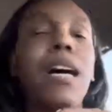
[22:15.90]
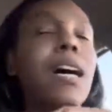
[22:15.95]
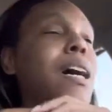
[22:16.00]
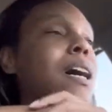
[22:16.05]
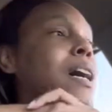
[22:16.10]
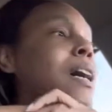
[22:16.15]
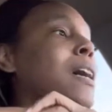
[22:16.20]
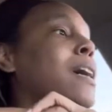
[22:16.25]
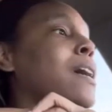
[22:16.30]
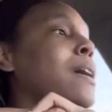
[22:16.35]

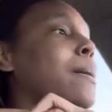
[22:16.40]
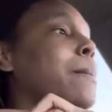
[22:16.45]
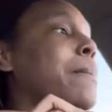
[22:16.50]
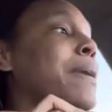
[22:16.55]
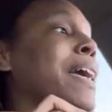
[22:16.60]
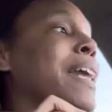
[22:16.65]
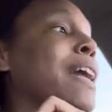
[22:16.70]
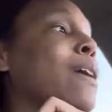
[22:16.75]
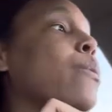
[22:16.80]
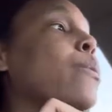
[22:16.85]
And
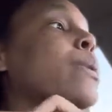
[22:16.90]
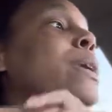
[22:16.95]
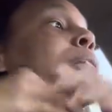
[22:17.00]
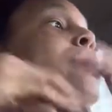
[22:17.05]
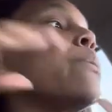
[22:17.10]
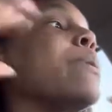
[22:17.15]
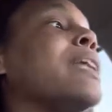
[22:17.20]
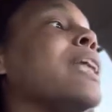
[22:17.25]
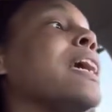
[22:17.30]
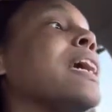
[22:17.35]
I
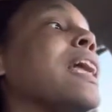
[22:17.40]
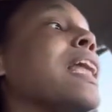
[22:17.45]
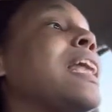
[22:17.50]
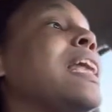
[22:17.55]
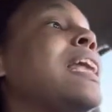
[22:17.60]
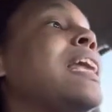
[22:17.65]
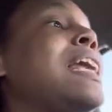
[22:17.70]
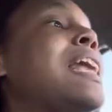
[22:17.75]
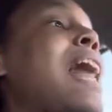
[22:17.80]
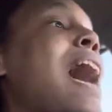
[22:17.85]
really would like a
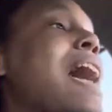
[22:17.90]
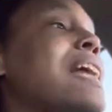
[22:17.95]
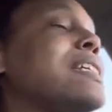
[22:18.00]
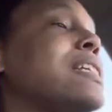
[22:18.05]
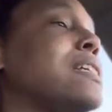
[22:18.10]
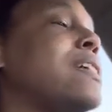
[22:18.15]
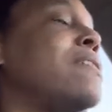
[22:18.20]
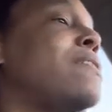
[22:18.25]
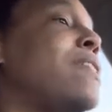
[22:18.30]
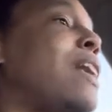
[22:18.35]
lot
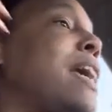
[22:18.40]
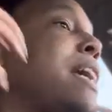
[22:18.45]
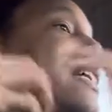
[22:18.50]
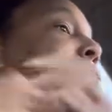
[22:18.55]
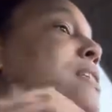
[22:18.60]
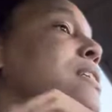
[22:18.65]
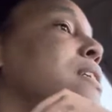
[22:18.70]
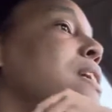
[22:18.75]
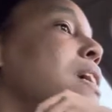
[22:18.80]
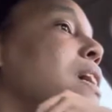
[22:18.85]
of
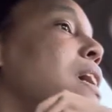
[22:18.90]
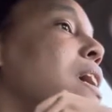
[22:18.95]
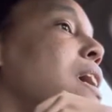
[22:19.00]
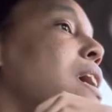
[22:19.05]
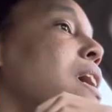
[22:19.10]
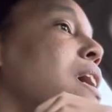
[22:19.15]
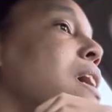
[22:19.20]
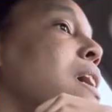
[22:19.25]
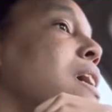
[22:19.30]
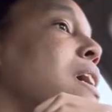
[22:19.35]
light
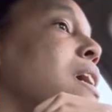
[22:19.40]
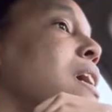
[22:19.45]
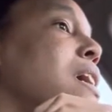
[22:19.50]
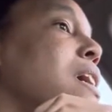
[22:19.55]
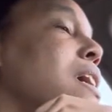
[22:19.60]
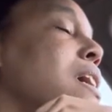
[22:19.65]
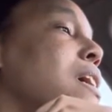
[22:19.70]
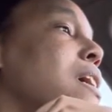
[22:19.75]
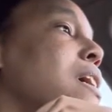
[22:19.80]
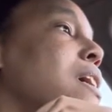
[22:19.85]

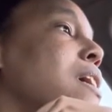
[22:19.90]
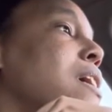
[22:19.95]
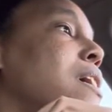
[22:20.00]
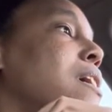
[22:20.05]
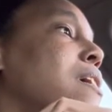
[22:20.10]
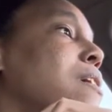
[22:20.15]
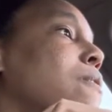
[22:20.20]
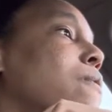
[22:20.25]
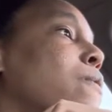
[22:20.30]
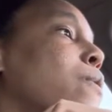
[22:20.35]
for
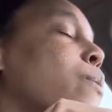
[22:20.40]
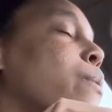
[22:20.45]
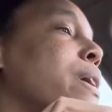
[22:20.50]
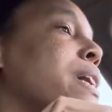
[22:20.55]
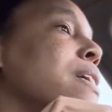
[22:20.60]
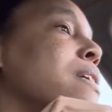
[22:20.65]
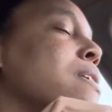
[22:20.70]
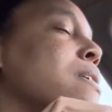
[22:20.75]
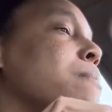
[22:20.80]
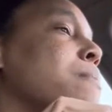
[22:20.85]
what
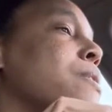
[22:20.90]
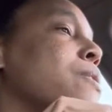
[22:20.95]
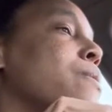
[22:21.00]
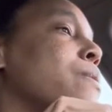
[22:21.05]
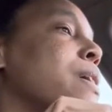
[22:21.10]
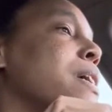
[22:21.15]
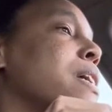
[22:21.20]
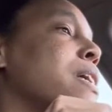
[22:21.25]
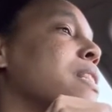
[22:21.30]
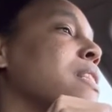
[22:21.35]
it is I'm
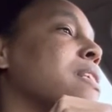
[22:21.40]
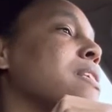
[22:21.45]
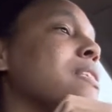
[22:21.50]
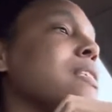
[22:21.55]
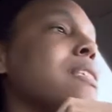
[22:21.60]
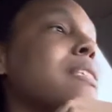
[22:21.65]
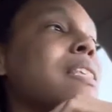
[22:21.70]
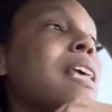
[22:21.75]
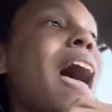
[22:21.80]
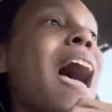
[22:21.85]
doing. This
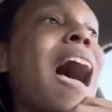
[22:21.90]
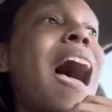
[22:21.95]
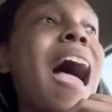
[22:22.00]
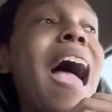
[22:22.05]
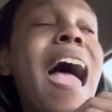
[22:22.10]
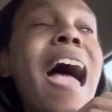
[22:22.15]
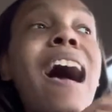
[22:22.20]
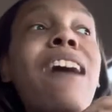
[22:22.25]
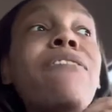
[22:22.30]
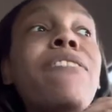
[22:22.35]
is a
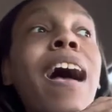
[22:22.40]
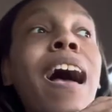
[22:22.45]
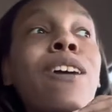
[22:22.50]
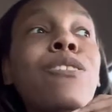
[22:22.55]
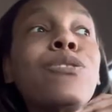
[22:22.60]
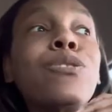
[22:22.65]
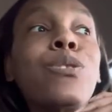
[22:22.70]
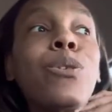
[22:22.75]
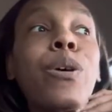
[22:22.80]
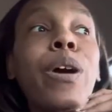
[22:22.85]
half
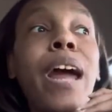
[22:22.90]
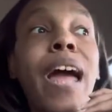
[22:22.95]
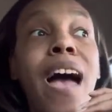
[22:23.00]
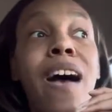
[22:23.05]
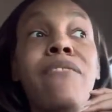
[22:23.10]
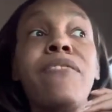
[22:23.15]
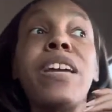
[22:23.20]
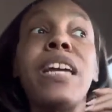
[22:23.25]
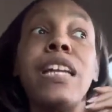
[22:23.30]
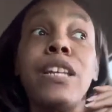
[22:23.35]
outdoor,
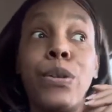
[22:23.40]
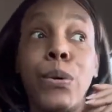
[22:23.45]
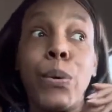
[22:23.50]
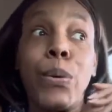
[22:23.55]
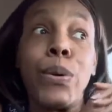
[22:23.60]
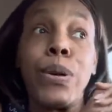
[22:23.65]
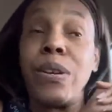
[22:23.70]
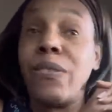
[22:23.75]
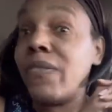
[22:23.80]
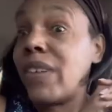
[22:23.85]
half
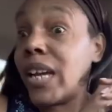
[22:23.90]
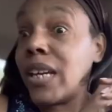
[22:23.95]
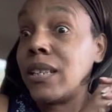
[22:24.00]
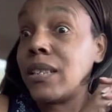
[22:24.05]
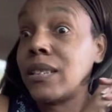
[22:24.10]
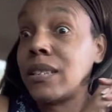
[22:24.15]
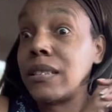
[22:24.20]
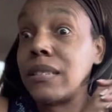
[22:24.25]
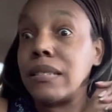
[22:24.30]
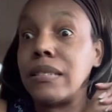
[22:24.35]
indoor event.